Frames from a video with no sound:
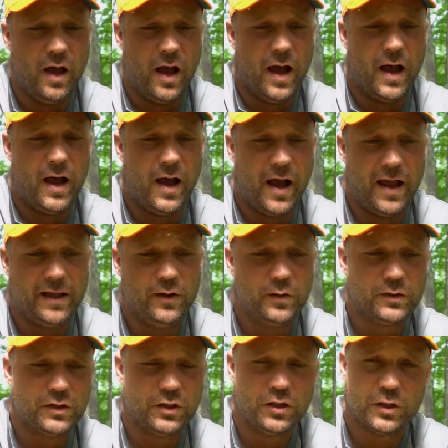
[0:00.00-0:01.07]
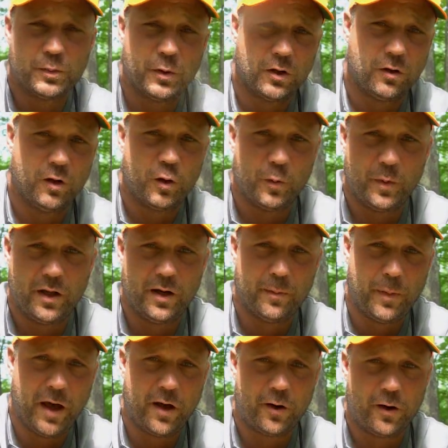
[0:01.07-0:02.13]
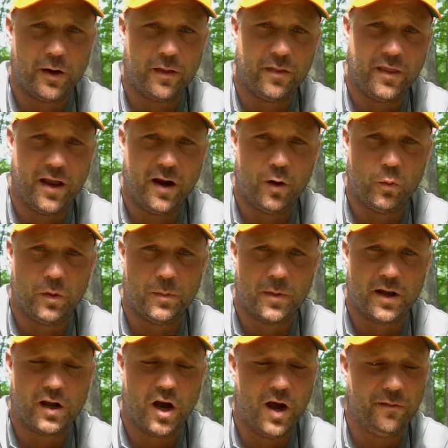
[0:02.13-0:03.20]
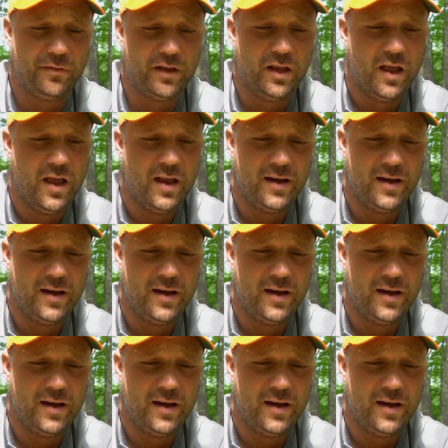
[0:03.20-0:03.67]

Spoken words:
I used to just put a little bit of powder in there with my coffee.